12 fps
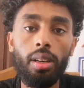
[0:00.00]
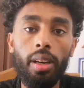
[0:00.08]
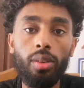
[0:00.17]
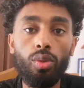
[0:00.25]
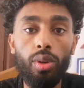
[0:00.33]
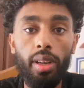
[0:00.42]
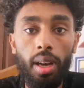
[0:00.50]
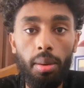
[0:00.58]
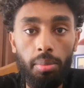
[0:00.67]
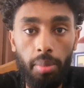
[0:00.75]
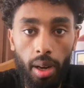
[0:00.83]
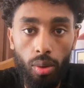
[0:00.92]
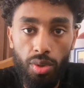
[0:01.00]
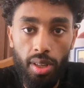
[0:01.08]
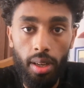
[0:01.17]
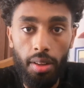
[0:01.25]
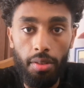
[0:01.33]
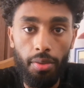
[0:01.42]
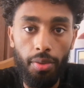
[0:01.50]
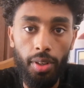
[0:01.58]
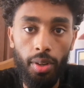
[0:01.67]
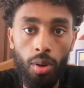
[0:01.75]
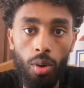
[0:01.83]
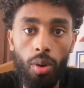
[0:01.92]
and today I'm back with another
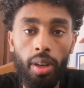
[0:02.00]
video.